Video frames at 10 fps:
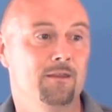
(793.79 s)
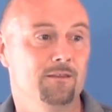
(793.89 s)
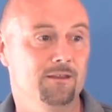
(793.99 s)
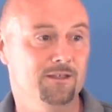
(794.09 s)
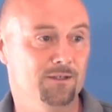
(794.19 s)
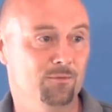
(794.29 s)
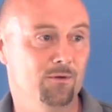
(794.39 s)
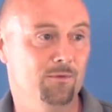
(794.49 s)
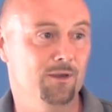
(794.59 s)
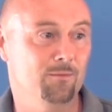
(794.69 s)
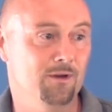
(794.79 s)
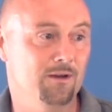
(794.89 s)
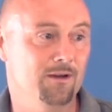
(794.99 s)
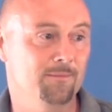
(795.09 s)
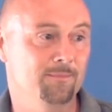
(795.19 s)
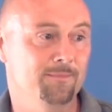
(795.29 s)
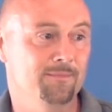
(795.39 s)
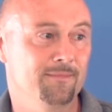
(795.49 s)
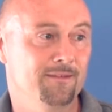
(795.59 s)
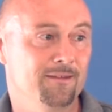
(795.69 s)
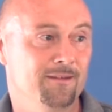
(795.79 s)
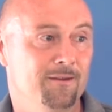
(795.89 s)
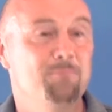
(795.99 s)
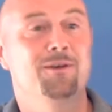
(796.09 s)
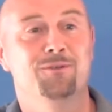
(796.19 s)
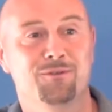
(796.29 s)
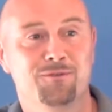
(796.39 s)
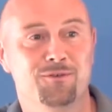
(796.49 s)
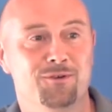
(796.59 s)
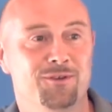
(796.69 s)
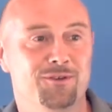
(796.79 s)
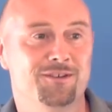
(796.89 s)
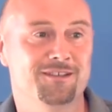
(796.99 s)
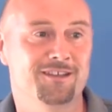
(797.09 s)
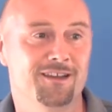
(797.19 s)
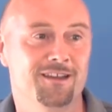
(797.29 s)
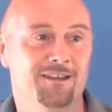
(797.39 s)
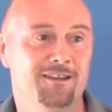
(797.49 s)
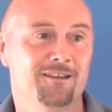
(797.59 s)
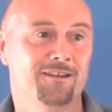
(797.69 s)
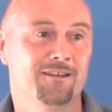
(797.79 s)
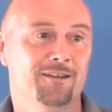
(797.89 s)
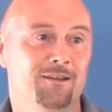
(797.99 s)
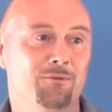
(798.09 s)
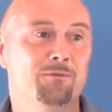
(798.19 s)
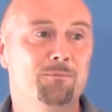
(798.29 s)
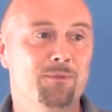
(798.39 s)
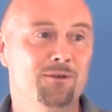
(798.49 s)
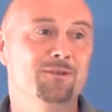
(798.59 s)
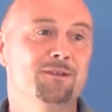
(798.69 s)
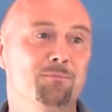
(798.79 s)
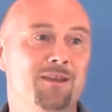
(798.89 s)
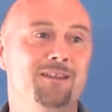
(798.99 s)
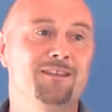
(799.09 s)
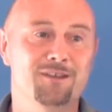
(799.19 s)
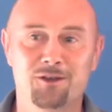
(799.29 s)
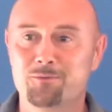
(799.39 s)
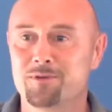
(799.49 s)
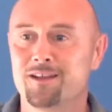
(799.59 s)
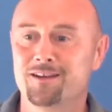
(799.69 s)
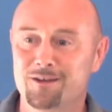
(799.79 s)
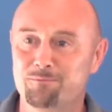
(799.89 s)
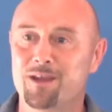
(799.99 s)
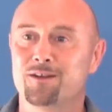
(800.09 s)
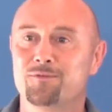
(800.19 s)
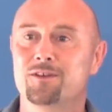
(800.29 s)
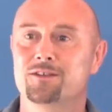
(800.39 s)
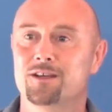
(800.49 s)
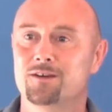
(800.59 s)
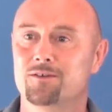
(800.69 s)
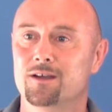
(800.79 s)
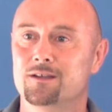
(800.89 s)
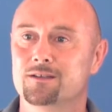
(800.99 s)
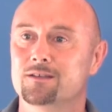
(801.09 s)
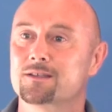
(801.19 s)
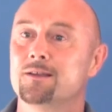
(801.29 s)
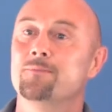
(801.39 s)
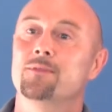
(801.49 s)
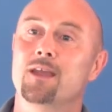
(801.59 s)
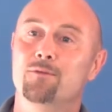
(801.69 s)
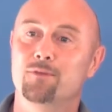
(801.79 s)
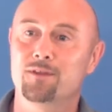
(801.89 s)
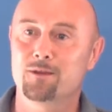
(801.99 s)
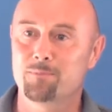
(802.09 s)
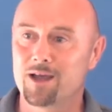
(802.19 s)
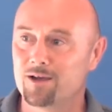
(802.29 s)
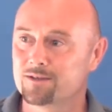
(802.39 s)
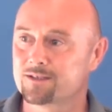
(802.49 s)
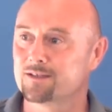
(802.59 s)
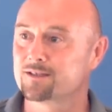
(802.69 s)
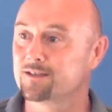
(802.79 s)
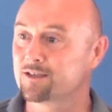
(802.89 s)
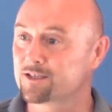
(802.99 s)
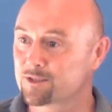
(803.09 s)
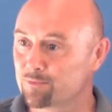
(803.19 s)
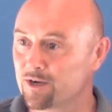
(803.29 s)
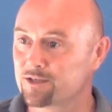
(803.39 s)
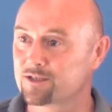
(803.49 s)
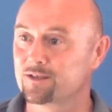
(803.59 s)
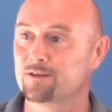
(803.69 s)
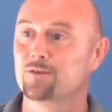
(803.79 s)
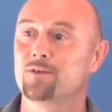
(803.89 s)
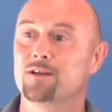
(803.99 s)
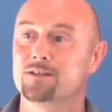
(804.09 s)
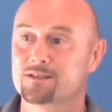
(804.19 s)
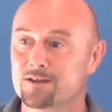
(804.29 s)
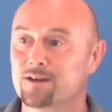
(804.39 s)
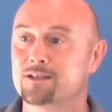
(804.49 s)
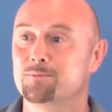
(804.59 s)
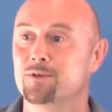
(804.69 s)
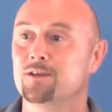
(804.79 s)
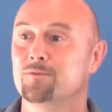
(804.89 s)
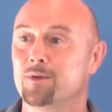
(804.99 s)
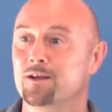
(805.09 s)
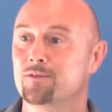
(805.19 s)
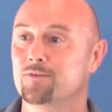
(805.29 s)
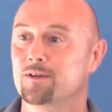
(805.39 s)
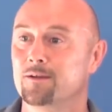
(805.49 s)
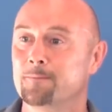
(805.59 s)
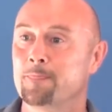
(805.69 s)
This is what we were built for, you could say. We were built to be these open-ended benefit generators. Everything about us an expression of our desire to be of benefit.